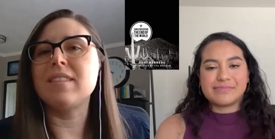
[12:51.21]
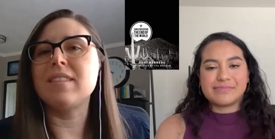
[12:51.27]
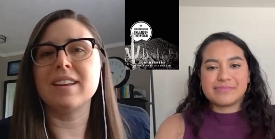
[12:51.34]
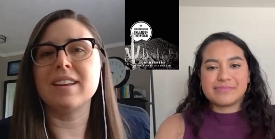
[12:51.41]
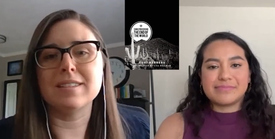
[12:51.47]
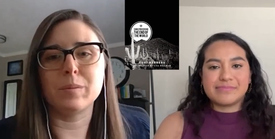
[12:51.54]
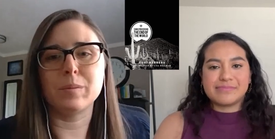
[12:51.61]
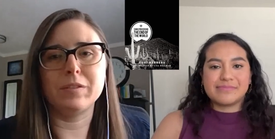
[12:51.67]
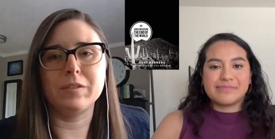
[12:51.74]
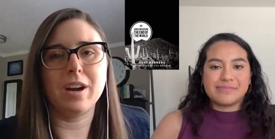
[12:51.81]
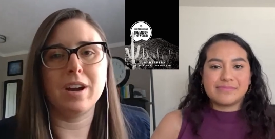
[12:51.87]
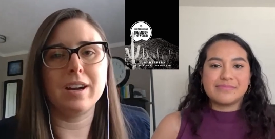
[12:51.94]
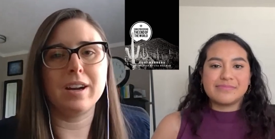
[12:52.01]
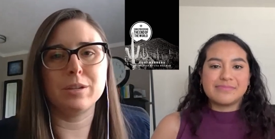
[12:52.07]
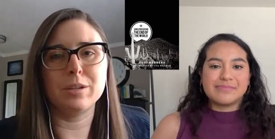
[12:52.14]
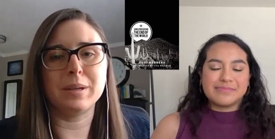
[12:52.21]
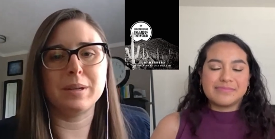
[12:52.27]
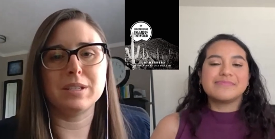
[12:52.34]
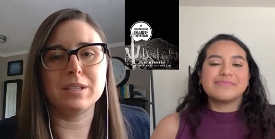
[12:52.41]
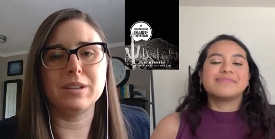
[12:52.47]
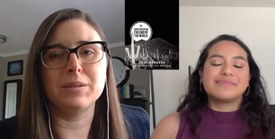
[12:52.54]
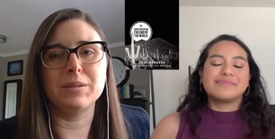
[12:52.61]
Speaker 1: everything else that we've talked
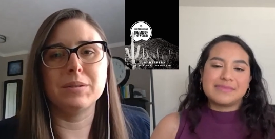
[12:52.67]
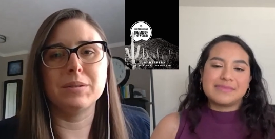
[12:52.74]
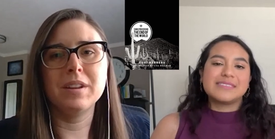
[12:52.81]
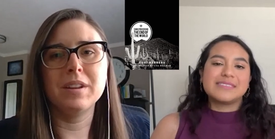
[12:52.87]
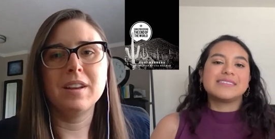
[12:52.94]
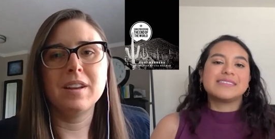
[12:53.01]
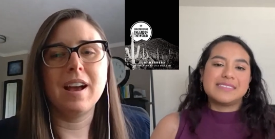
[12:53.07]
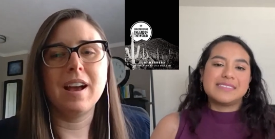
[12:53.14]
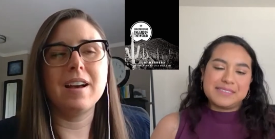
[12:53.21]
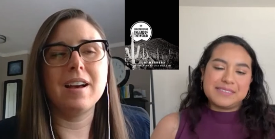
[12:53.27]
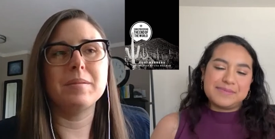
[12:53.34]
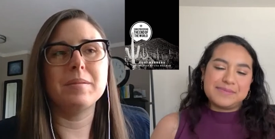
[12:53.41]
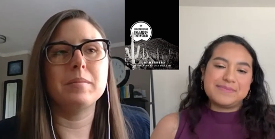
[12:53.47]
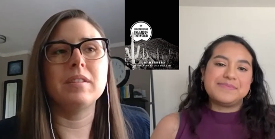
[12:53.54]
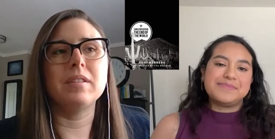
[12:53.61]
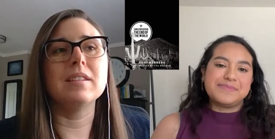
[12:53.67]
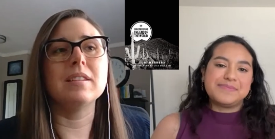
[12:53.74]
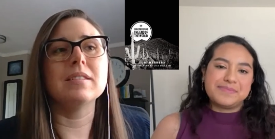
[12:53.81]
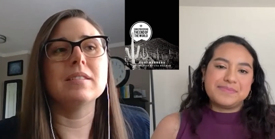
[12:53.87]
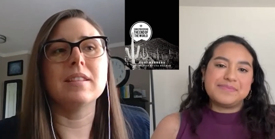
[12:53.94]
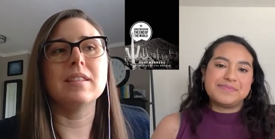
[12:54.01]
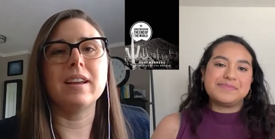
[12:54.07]
about too um,
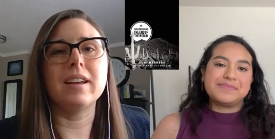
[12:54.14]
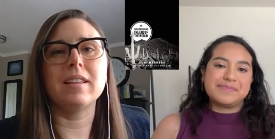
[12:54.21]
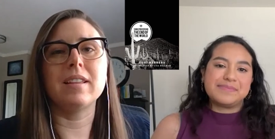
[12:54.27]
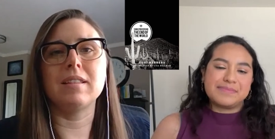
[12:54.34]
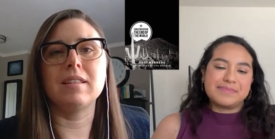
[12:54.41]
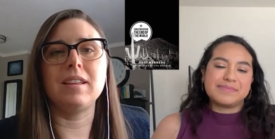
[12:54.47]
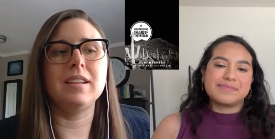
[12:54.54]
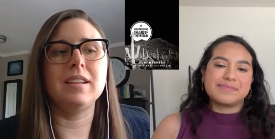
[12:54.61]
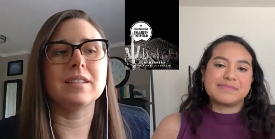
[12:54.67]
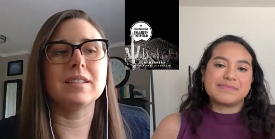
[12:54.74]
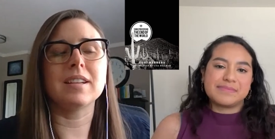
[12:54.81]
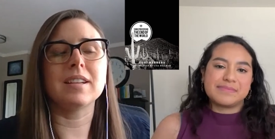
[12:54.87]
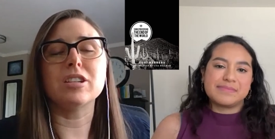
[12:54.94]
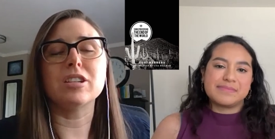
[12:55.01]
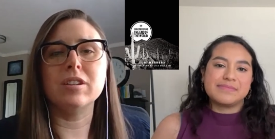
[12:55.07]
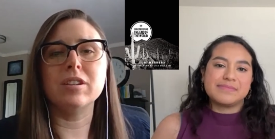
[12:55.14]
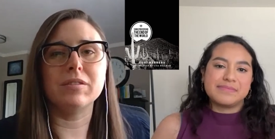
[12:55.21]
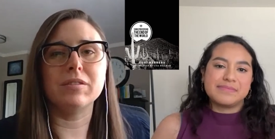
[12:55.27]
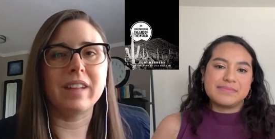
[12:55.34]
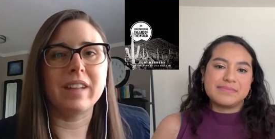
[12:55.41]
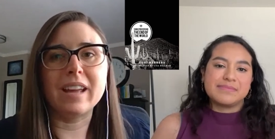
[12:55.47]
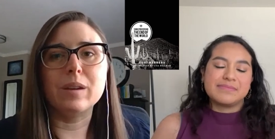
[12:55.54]
things like the discussion
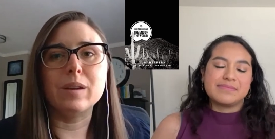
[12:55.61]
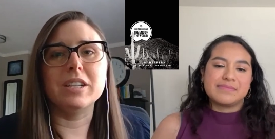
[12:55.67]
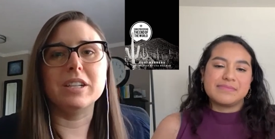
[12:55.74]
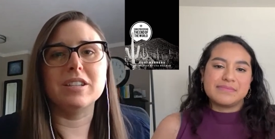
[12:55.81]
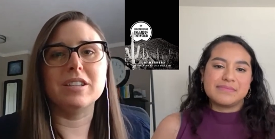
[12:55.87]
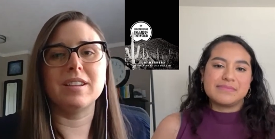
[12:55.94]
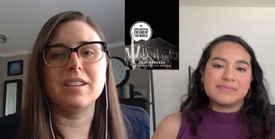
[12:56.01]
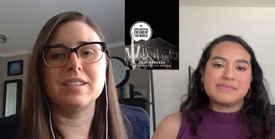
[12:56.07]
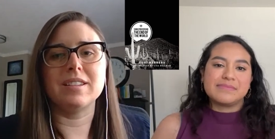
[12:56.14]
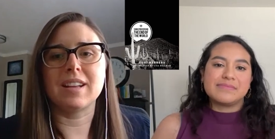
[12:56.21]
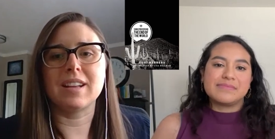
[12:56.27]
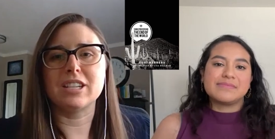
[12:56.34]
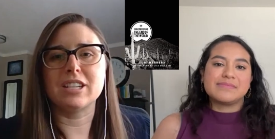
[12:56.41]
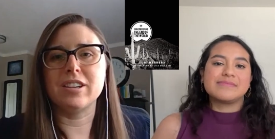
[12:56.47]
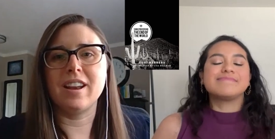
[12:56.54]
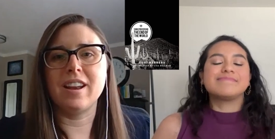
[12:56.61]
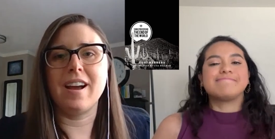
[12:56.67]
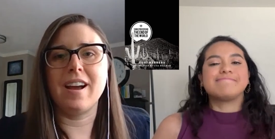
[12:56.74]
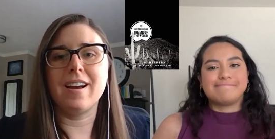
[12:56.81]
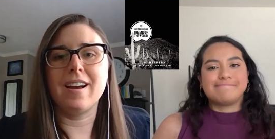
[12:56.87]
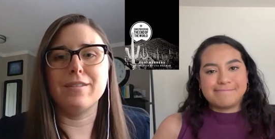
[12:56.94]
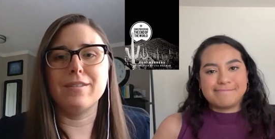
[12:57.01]
of language the discussion
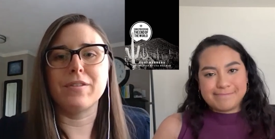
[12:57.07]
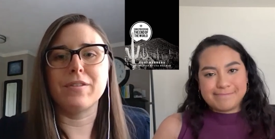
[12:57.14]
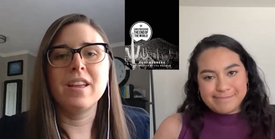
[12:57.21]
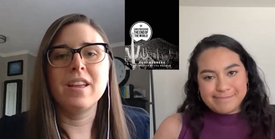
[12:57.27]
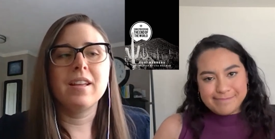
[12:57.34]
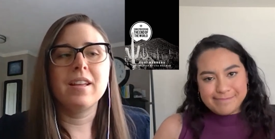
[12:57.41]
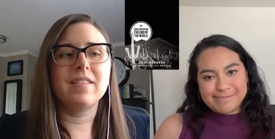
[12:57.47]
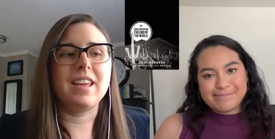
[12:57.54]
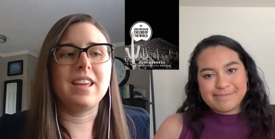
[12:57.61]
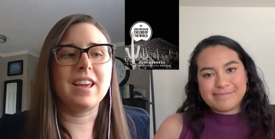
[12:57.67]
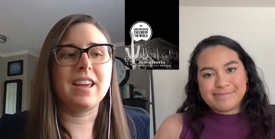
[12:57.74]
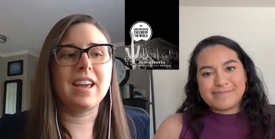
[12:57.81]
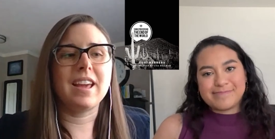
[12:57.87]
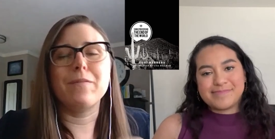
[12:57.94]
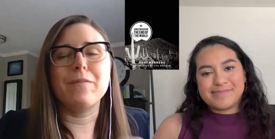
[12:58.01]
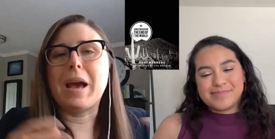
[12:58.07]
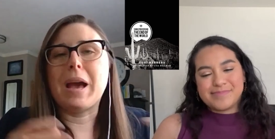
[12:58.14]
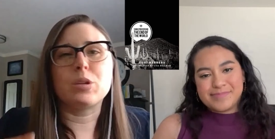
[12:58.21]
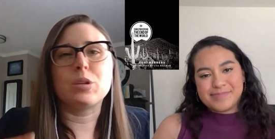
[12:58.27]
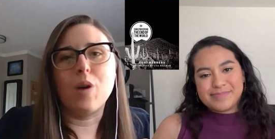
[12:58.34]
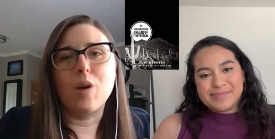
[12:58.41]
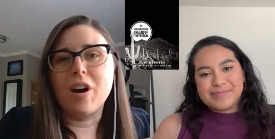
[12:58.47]
of the kind of
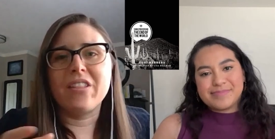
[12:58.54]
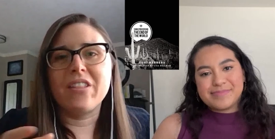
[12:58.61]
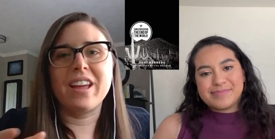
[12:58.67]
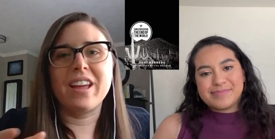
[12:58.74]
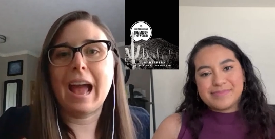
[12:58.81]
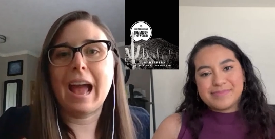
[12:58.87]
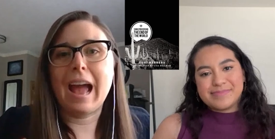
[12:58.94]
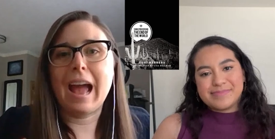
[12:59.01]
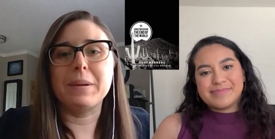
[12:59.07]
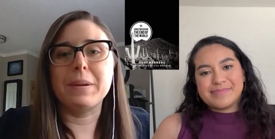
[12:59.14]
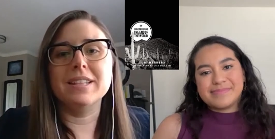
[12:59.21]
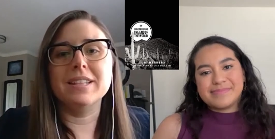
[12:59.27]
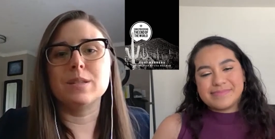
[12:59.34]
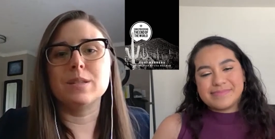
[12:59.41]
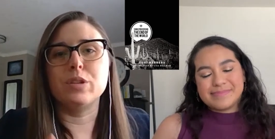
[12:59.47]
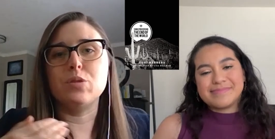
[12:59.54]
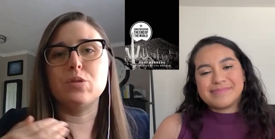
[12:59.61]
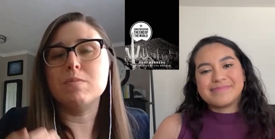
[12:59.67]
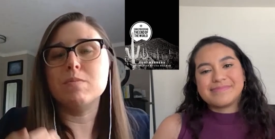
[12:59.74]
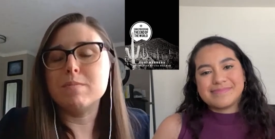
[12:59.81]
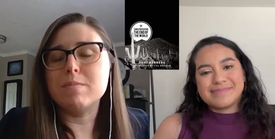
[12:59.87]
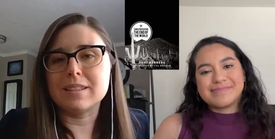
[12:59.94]
patois that happens
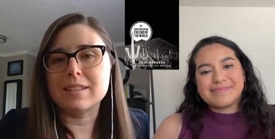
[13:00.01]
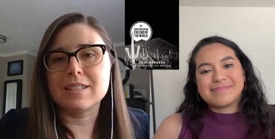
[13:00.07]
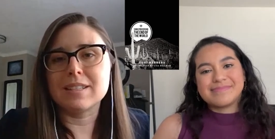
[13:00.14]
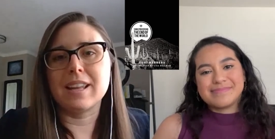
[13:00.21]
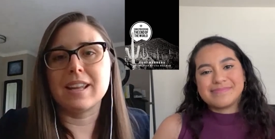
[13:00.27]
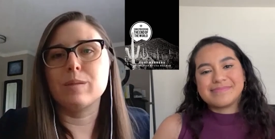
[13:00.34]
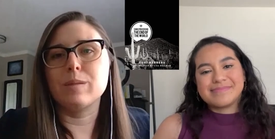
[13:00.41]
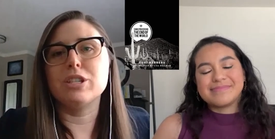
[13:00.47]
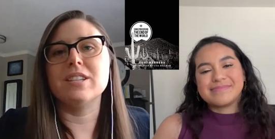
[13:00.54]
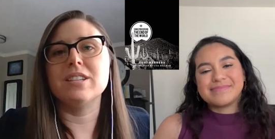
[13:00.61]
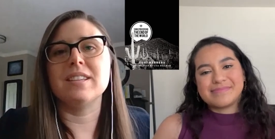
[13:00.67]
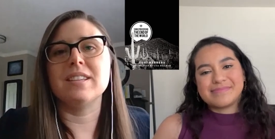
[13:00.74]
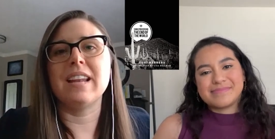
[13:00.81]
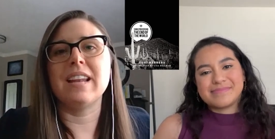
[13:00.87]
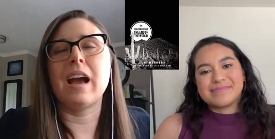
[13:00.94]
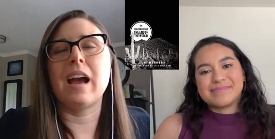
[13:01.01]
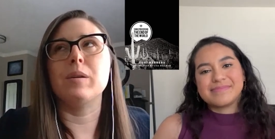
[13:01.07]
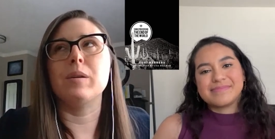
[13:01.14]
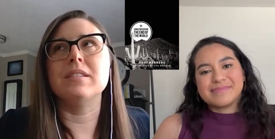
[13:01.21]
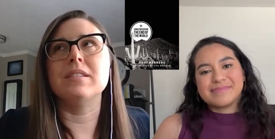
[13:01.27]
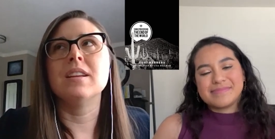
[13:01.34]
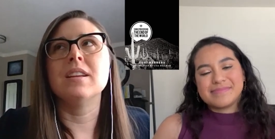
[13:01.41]
when you mix languages and
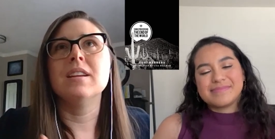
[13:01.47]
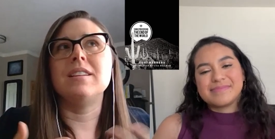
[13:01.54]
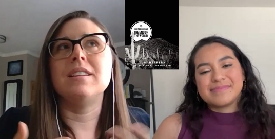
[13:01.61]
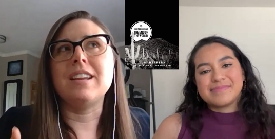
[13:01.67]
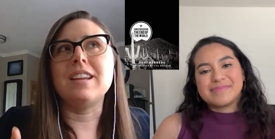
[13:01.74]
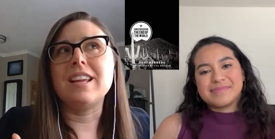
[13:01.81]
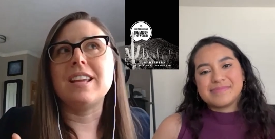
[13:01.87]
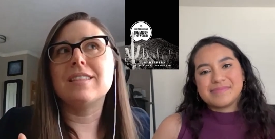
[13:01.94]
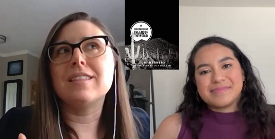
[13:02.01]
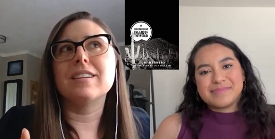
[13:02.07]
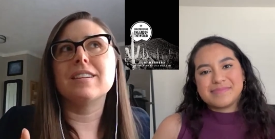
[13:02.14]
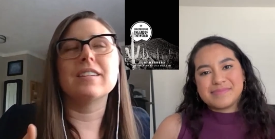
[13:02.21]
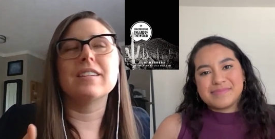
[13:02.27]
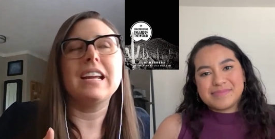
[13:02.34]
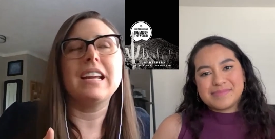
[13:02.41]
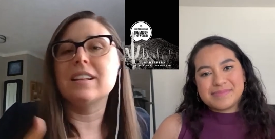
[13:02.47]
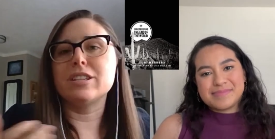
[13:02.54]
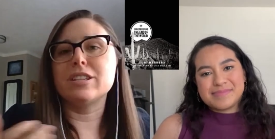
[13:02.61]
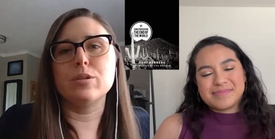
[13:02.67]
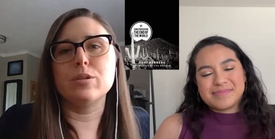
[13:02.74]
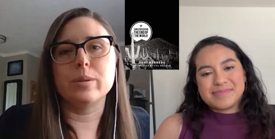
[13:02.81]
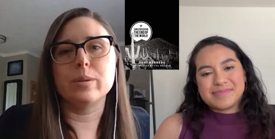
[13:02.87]
how it's neither
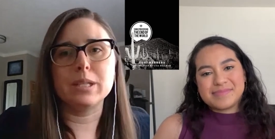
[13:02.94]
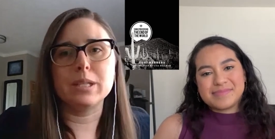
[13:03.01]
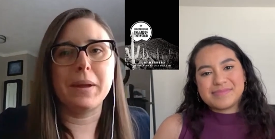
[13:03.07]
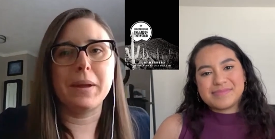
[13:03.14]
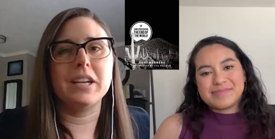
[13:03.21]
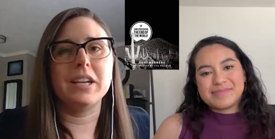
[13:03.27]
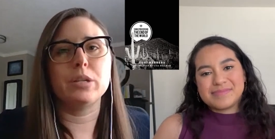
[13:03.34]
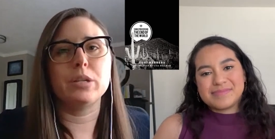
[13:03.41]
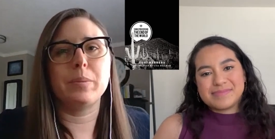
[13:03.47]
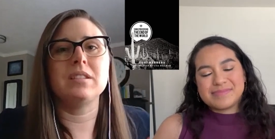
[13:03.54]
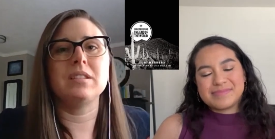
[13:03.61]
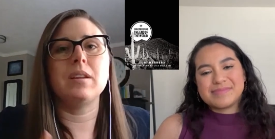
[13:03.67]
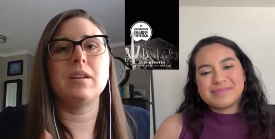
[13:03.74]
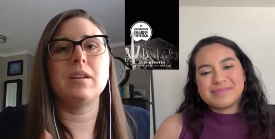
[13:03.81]
english nor spanish but